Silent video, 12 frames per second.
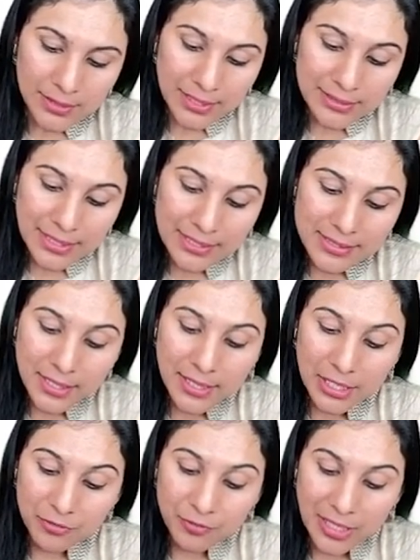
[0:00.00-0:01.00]
Then there is a
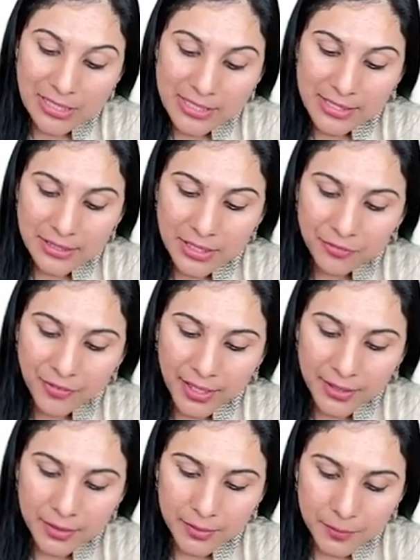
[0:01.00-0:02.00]
convulsant
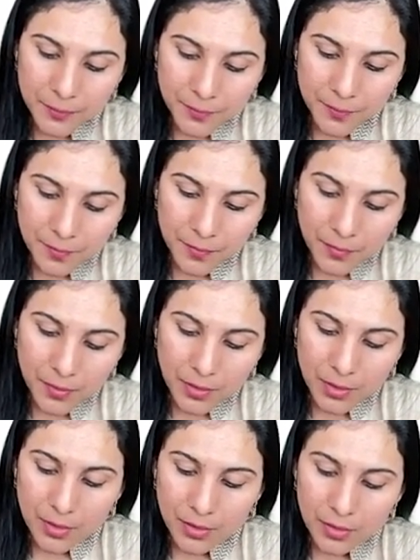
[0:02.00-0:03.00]
effect
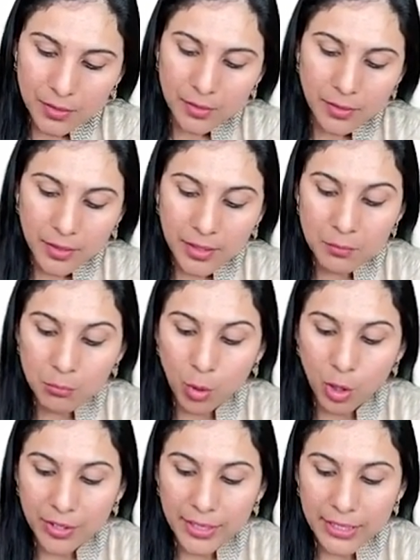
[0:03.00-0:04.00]
in
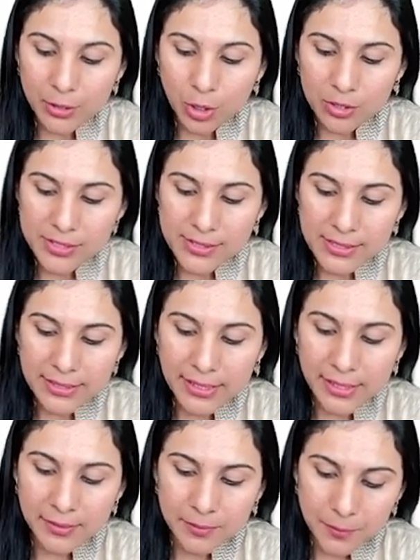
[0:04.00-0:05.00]
moderate
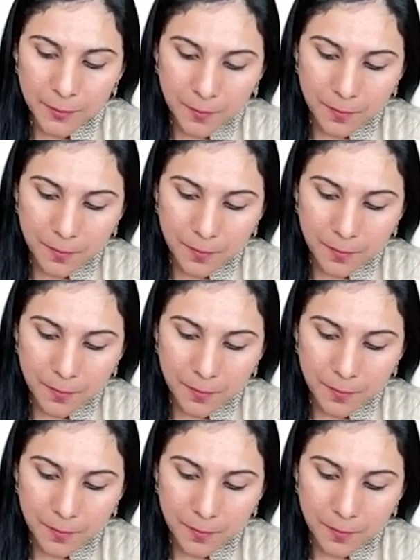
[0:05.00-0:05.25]
toxicity.